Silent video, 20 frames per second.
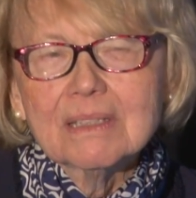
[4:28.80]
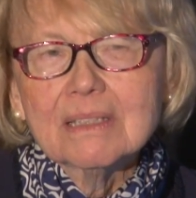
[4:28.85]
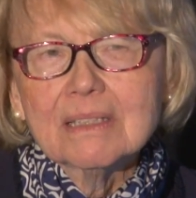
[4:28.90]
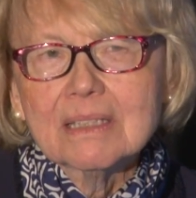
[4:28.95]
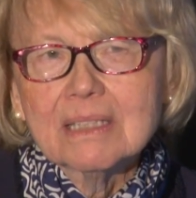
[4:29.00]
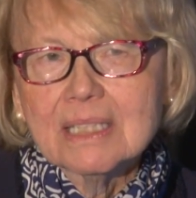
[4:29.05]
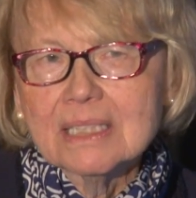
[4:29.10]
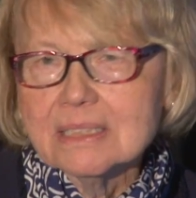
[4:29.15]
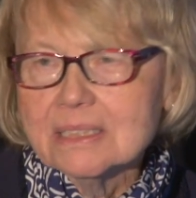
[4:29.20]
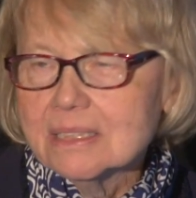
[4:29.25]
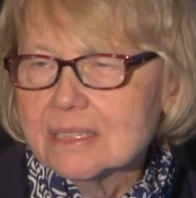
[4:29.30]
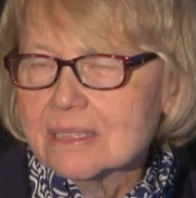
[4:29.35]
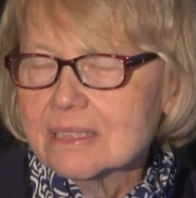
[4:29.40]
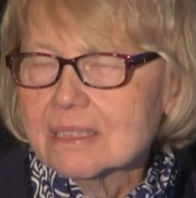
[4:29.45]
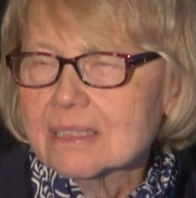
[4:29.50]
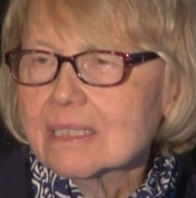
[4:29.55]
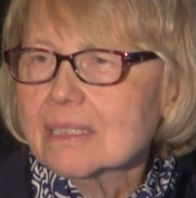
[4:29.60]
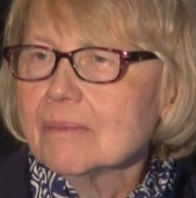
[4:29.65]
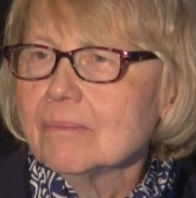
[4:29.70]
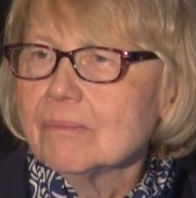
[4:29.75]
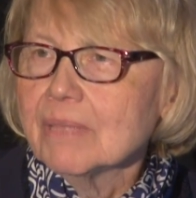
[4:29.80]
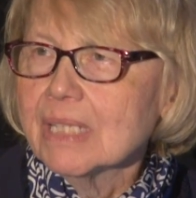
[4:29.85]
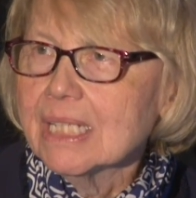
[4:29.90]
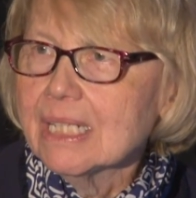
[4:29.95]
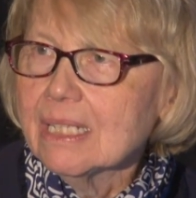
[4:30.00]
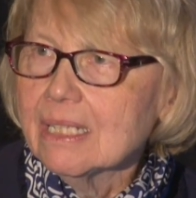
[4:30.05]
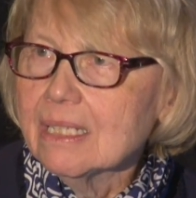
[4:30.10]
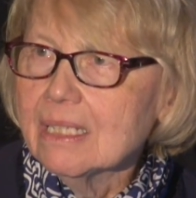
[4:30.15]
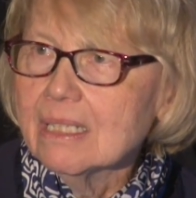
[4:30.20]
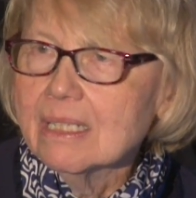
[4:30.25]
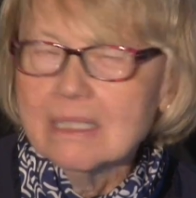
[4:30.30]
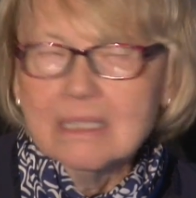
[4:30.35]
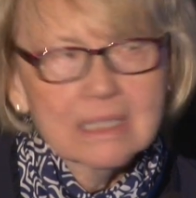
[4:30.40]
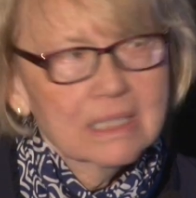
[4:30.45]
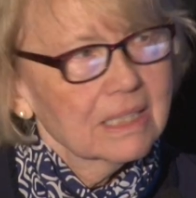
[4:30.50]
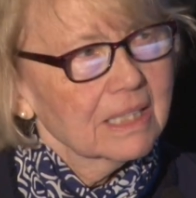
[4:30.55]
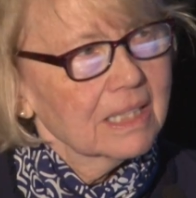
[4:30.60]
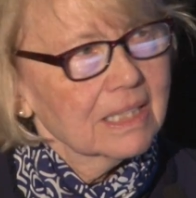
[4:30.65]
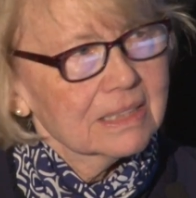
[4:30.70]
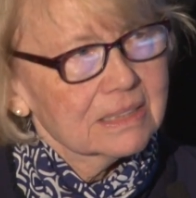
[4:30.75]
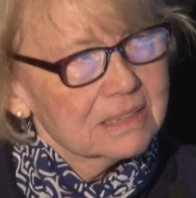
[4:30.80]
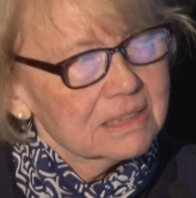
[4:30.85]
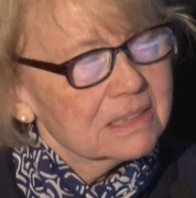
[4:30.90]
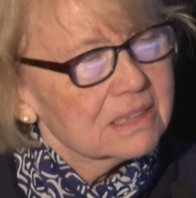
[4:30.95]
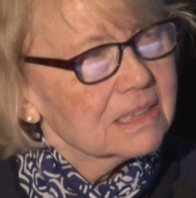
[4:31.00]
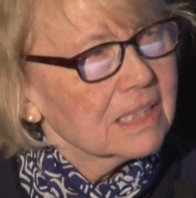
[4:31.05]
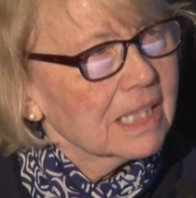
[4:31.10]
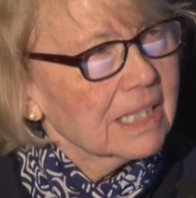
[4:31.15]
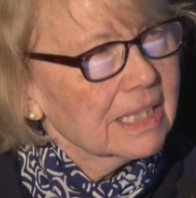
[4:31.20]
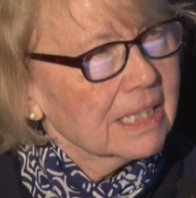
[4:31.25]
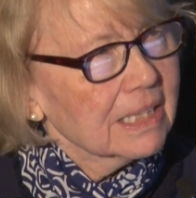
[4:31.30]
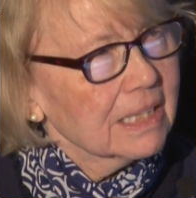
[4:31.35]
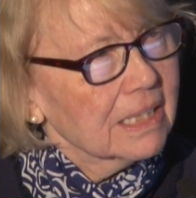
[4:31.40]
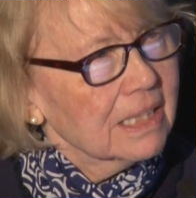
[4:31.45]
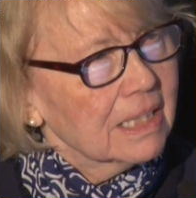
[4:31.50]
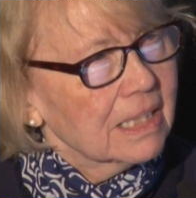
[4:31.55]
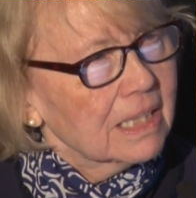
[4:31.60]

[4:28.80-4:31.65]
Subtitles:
This committee and study